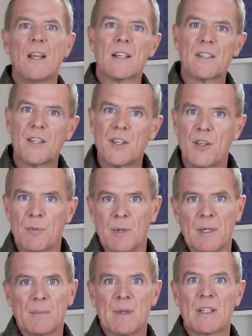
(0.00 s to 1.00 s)
As a
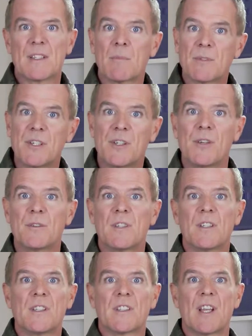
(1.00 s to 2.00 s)
human, it's up to you to
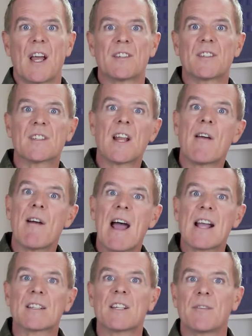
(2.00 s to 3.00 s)
decide just how
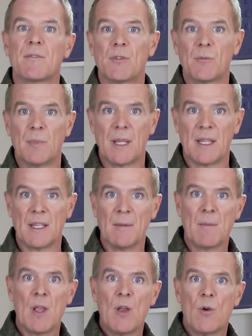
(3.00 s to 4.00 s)
active you'll be
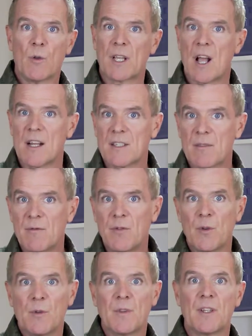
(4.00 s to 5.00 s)
or the kinds of
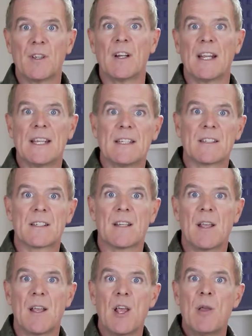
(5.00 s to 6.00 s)
food that you'll eat,
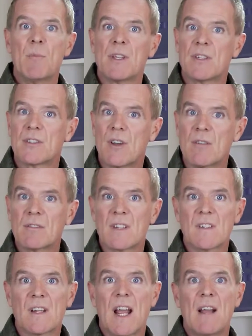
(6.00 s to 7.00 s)
but your dog
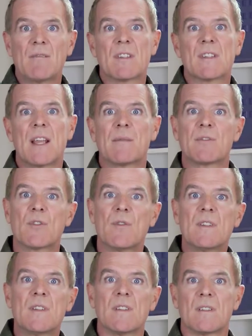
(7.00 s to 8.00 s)
doesn't have the same
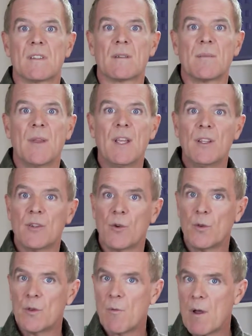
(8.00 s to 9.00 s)
choices.
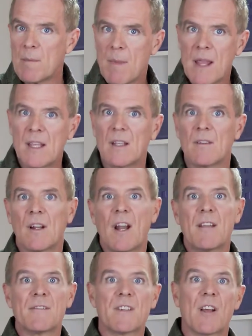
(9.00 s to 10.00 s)
You're the one making the
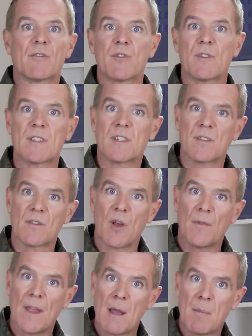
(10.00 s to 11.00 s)
lifestyle choices
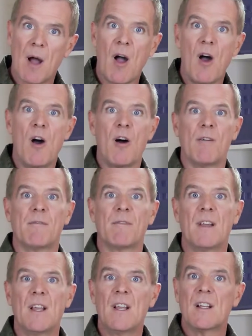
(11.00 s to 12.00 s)
on their behalf,
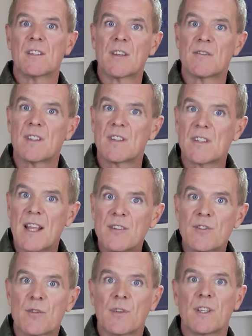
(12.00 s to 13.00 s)
and so it's
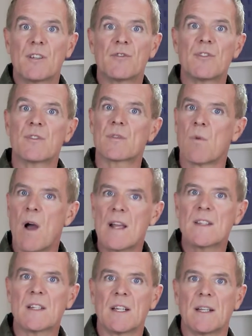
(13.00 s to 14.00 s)
essential that you choose
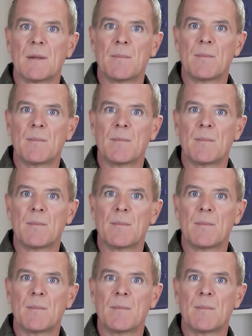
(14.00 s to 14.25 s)
wisely.